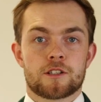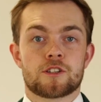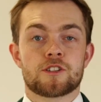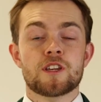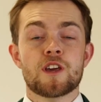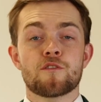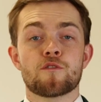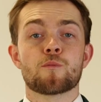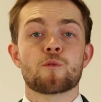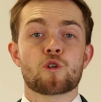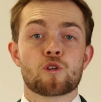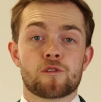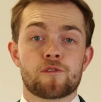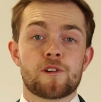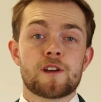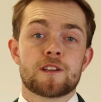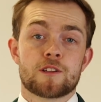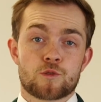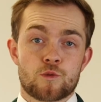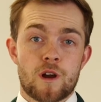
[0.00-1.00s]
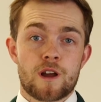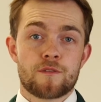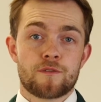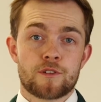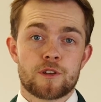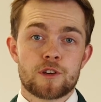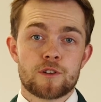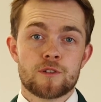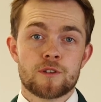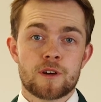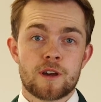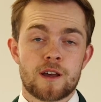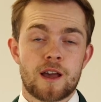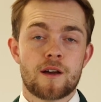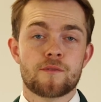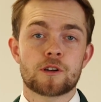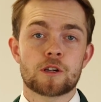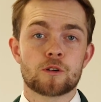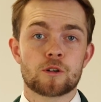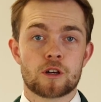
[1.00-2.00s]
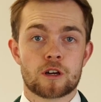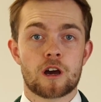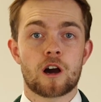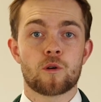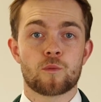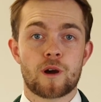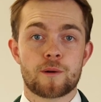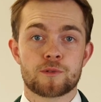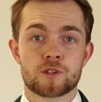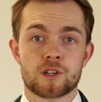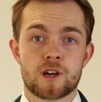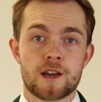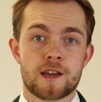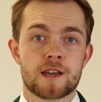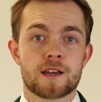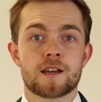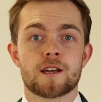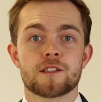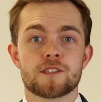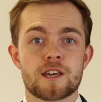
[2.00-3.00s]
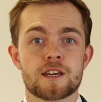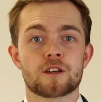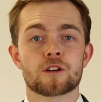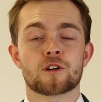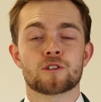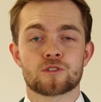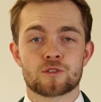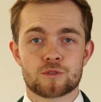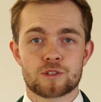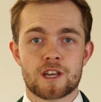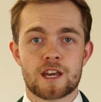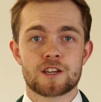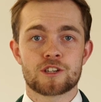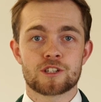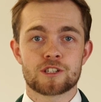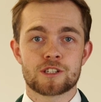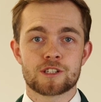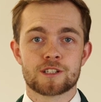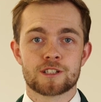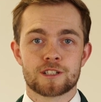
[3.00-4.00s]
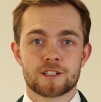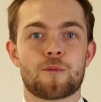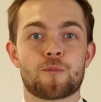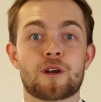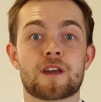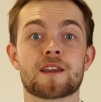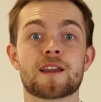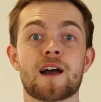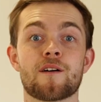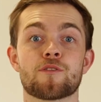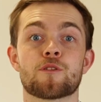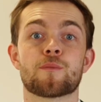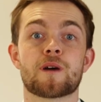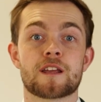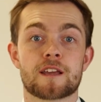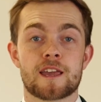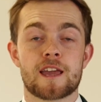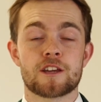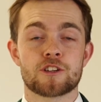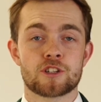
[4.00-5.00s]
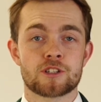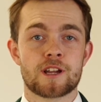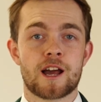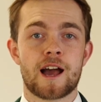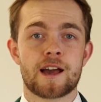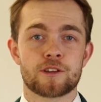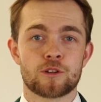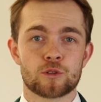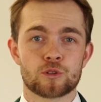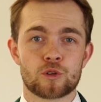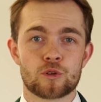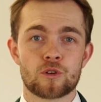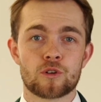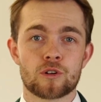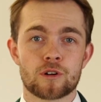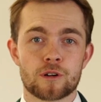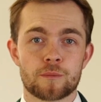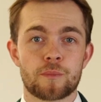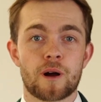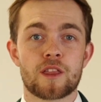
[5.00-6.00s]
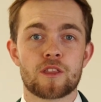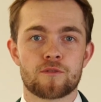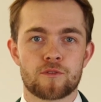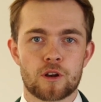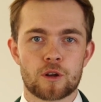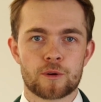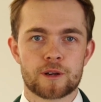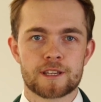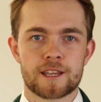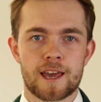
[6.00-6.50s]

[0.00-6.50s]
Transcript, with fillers: To see if amorolfine is right for you, have a little look at our website, take a consultation, and we can have the medication at your door by the following